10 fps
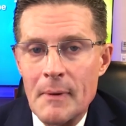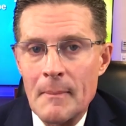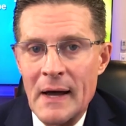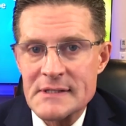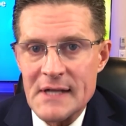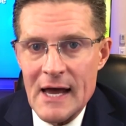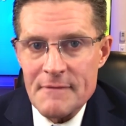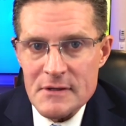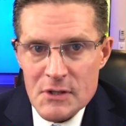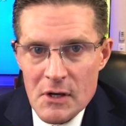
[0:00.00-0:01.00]
but my staff
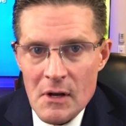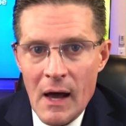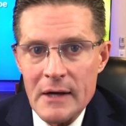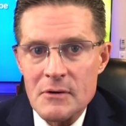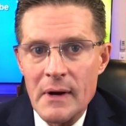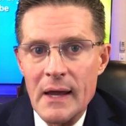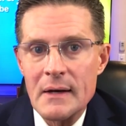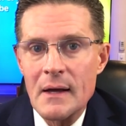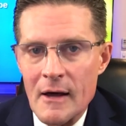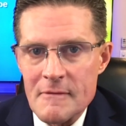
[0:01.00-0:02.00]
is not
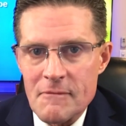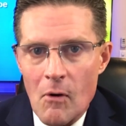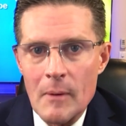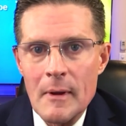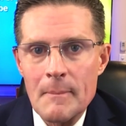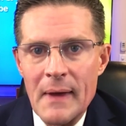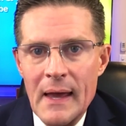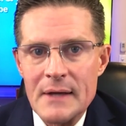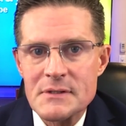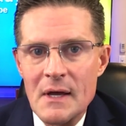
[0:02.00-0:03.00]
trained on forming banks,